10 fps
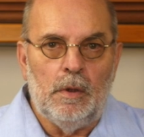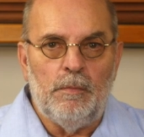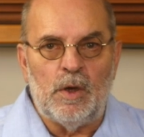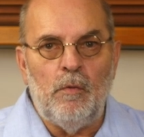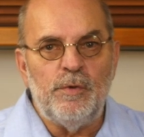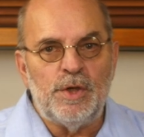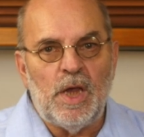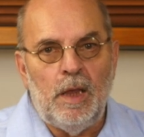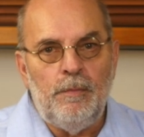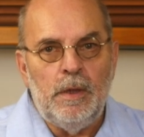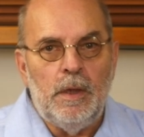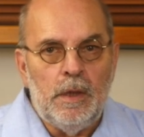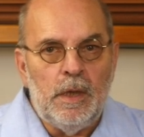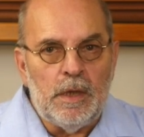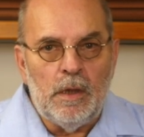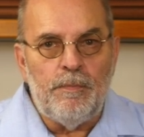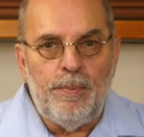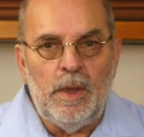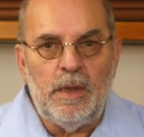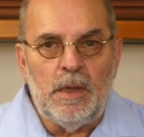But over time, it
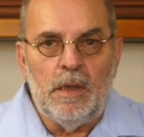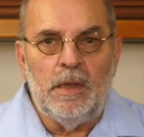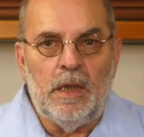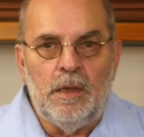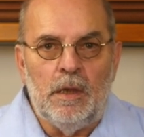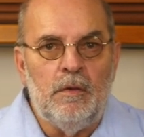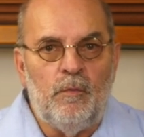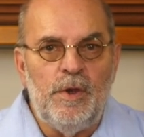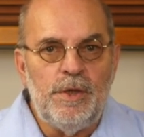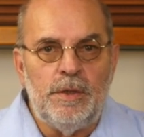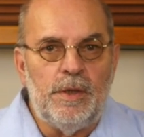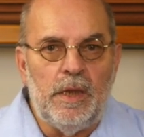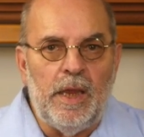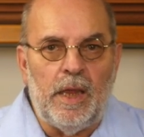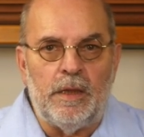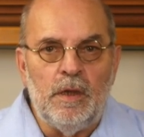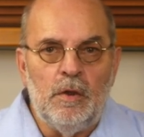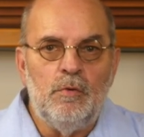appeared that the vision they had